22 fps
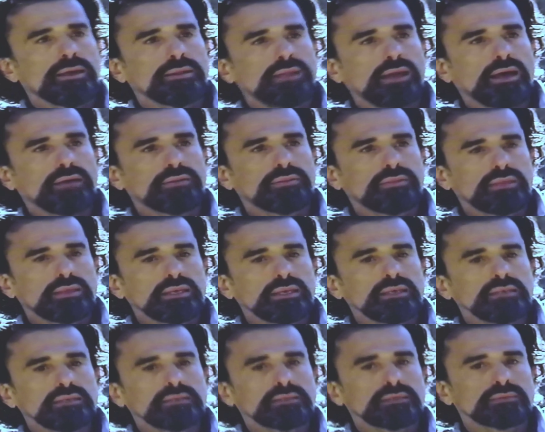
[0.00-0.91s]
Now,
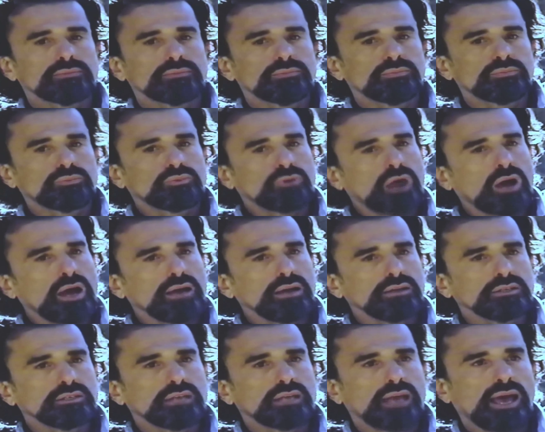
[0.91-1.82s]
these,
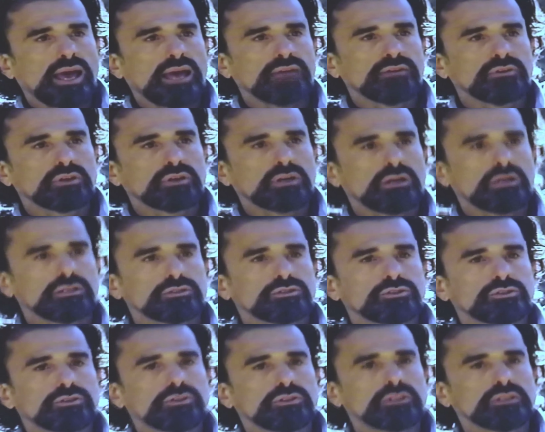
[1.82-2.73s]
prior to
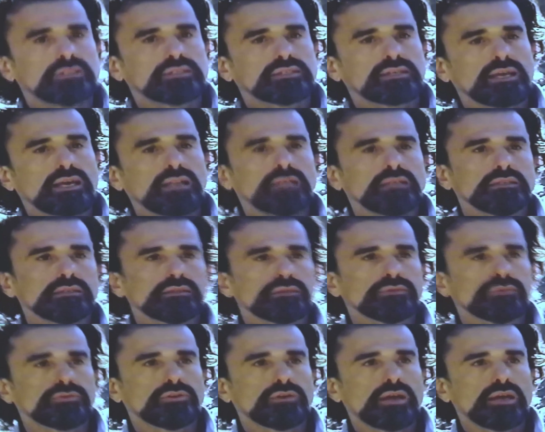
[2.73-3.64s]
agriculture, the
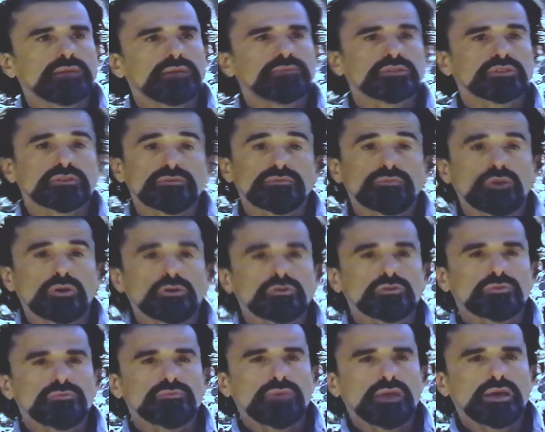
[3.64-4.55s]
skeletal frames of
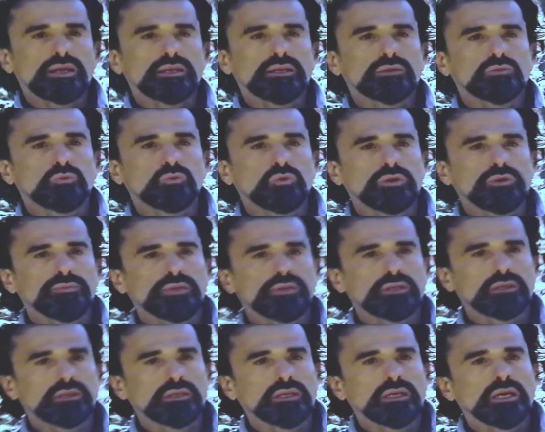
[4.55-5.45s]
both men and
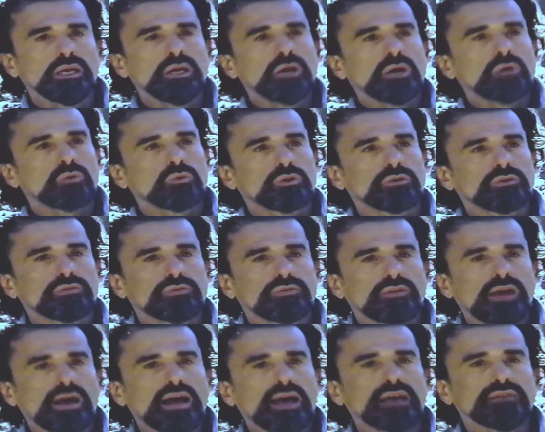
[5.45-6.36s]
women were
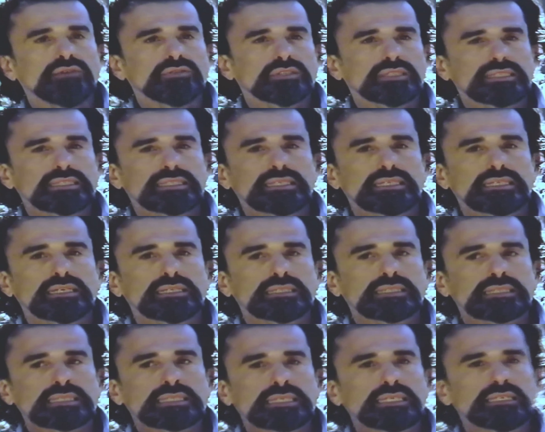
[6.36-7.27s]
five to
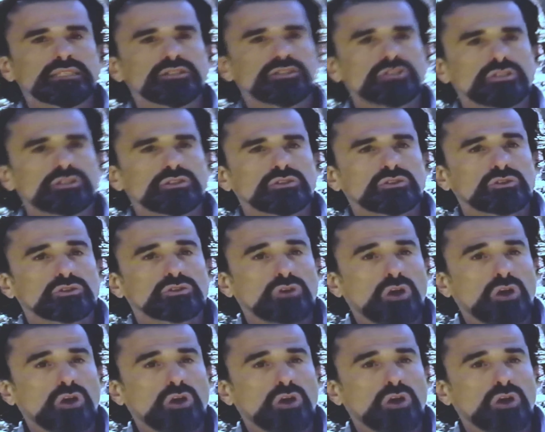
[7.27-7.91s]
six inches